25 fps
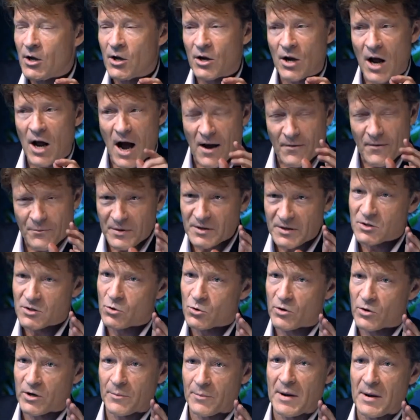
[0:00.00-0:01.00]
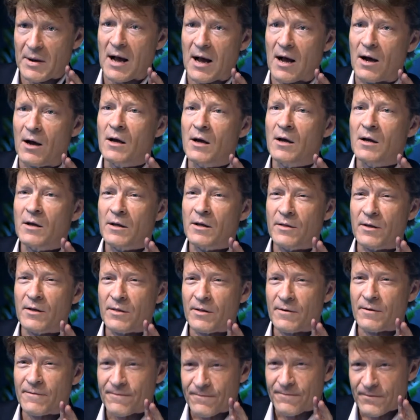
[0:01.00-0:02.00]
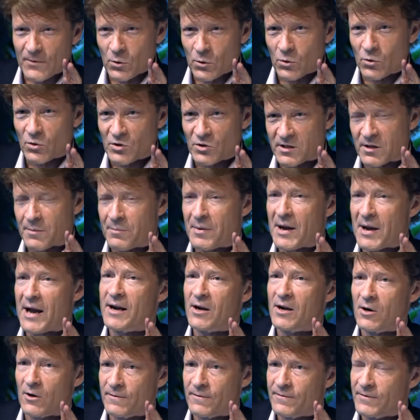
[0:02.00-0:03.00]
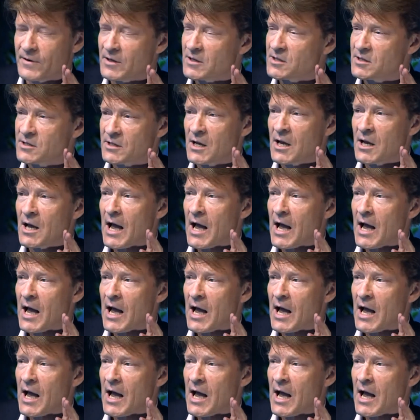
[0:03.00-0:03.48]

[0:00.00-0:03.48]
I've been talking about the flaws in the back office.